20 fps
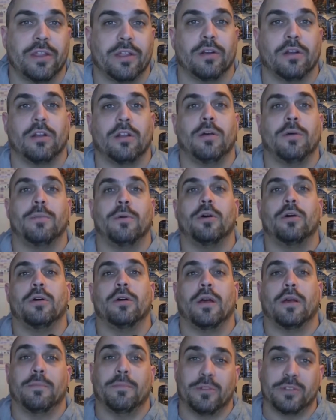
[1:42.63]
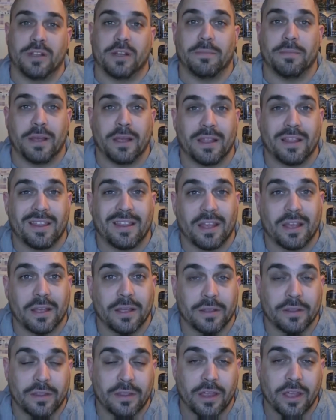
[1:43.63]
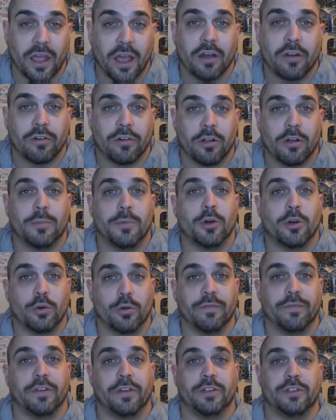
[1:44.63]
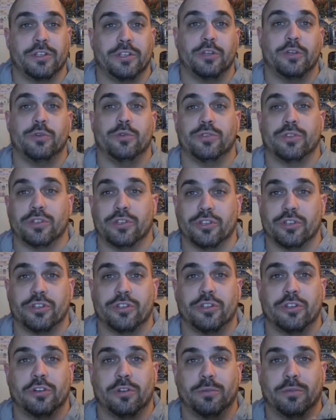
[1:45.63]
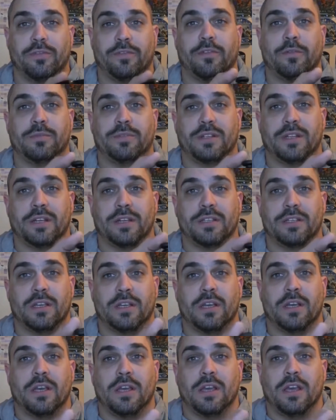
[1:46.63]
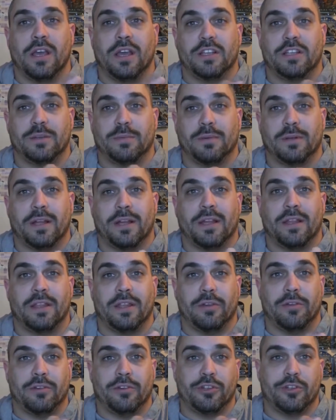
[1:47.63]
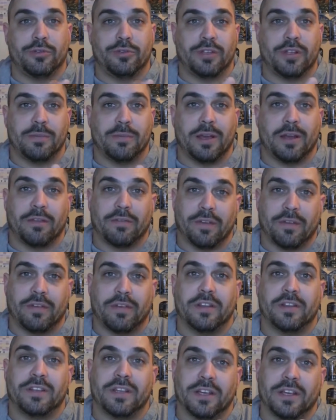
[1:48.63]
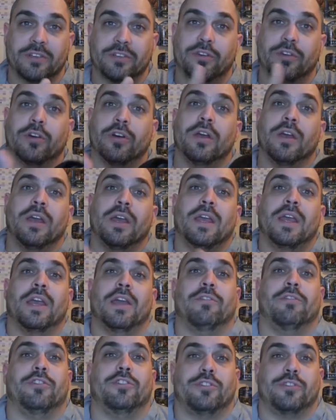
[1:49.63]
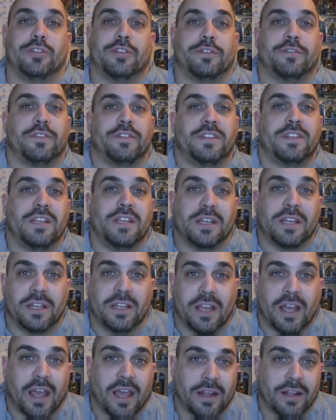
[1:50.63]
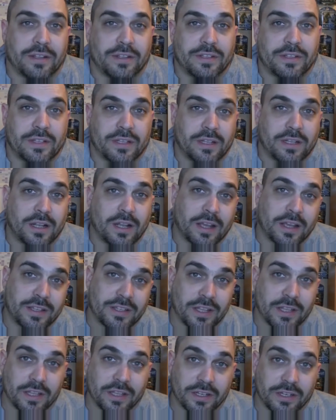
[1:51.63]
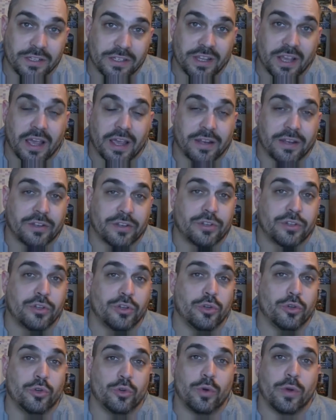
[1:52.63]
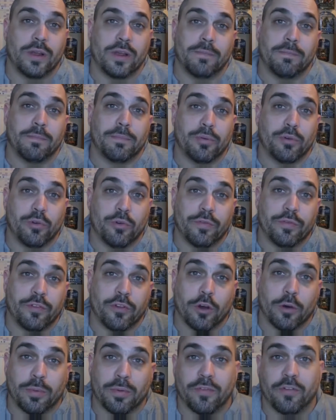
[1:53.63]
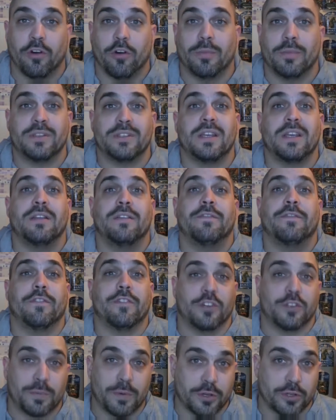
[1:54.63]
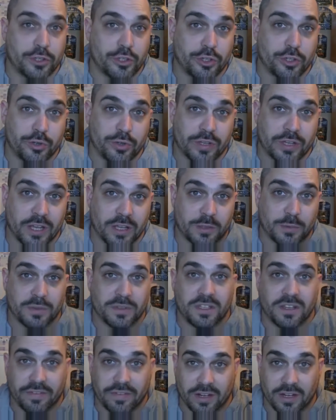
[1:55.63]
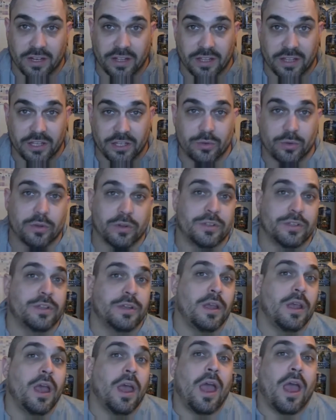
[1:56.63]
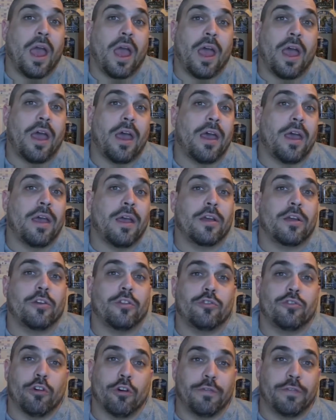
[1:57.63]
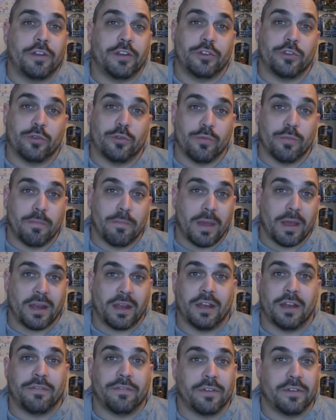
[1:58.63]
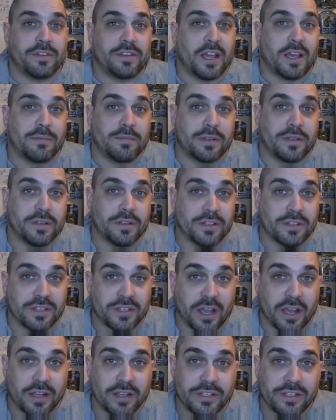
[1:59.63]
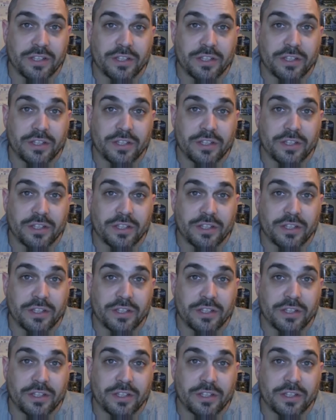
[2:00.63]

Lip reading: They're a lot more. I must admit that they are a lot more comfier to use than just the normal thumbsticks. As you play, and they reduce the amount of effort it takes, so it reduces fatigue in your hands. And like I said, they're designed to improve your performance in first-person shooter games, specifically these ones. KontrolFreek do many different types and designs.